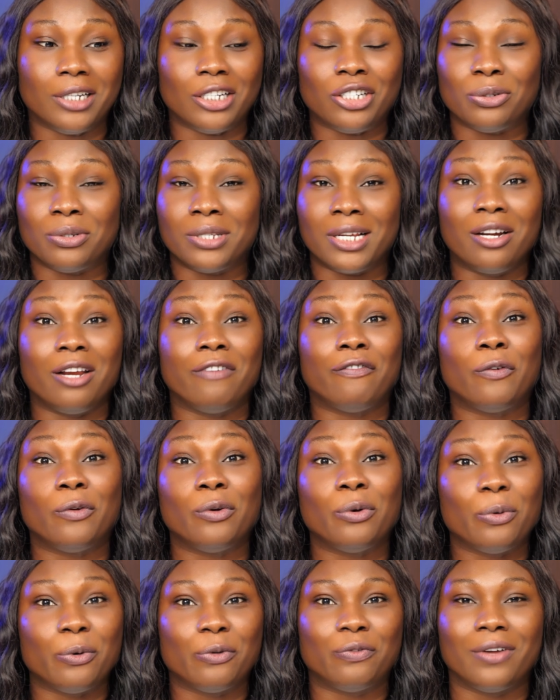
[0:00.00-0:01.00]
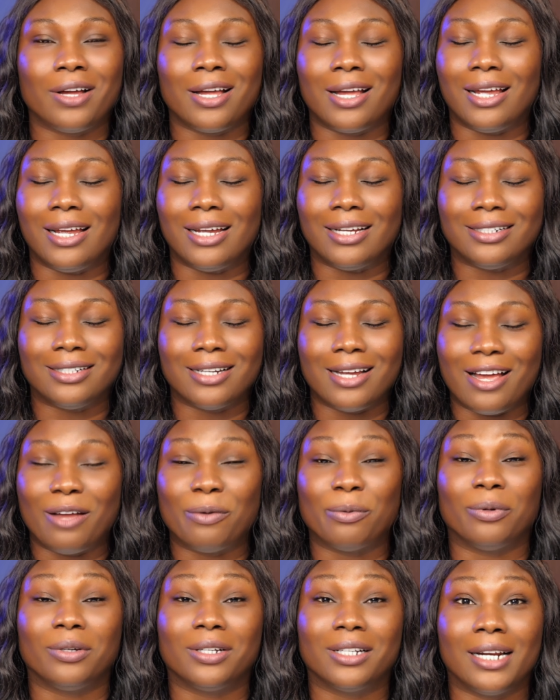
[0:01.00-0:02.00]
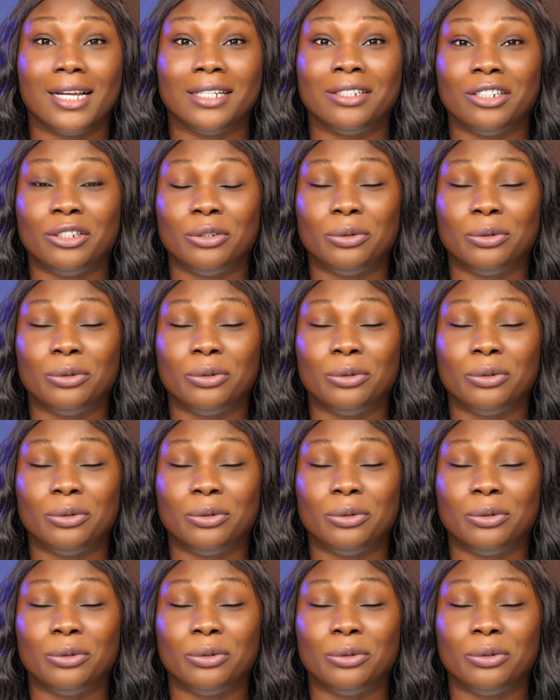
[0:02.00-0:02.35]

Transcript: They should send a phone over and I will gladly